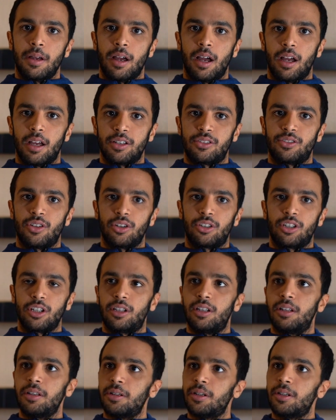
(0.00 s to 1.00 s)
I
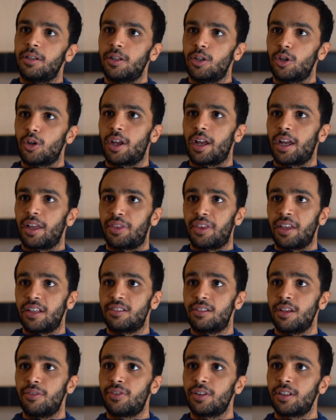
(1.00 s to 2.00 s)
started looking at things
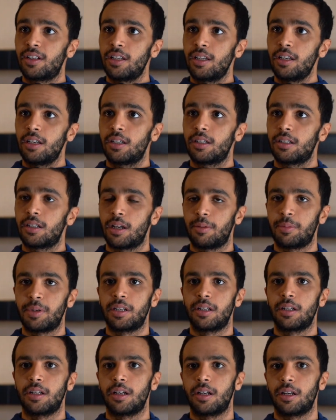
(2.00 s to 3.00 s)
differently. I
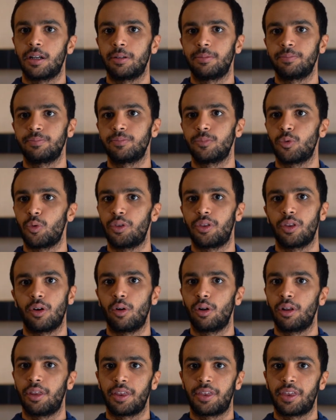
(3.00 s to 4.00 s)
mean, with
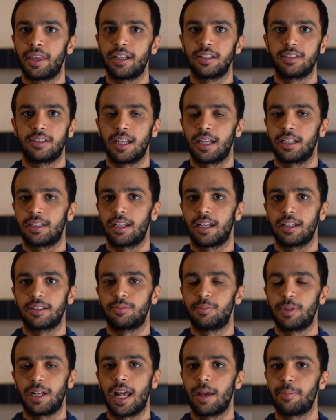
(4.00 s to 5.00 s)
all the things that has
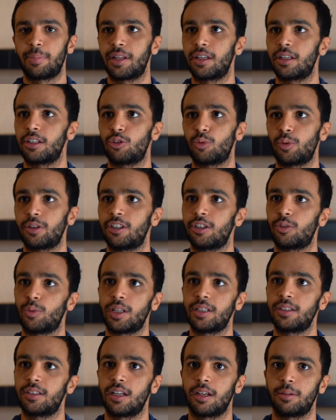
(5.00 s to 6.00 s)
been happening in
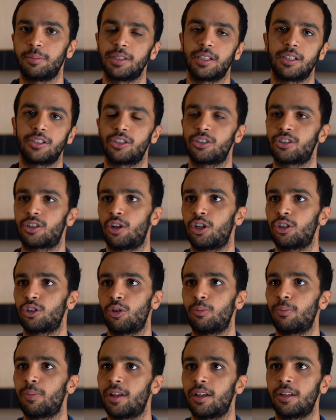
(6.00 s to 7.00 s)
2020, I mean, I just cannot
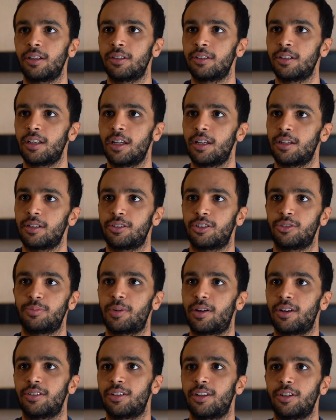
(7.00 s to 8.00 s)
complain just
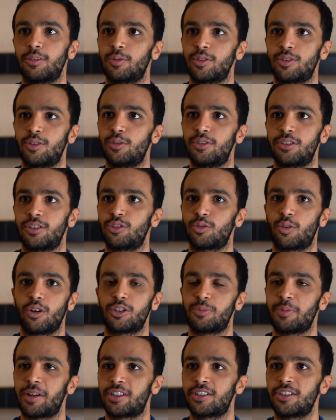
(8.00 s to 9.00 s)
because I was losing
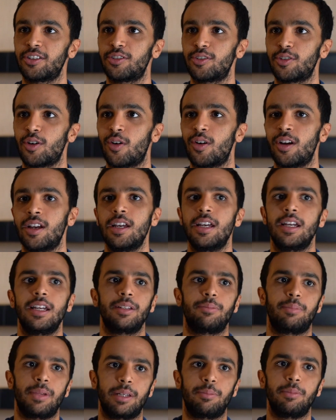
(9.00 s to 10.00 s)
squash matches. So
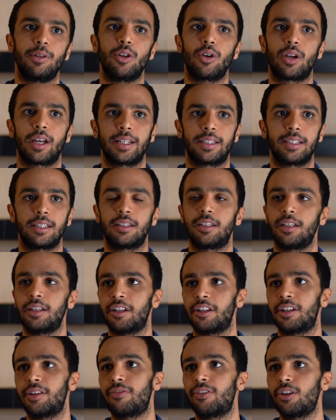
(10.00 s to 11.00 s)
it made me look at it in
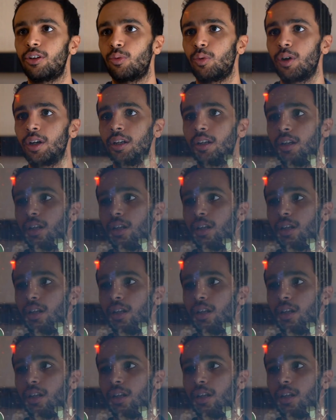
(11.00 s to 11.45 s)
a different way.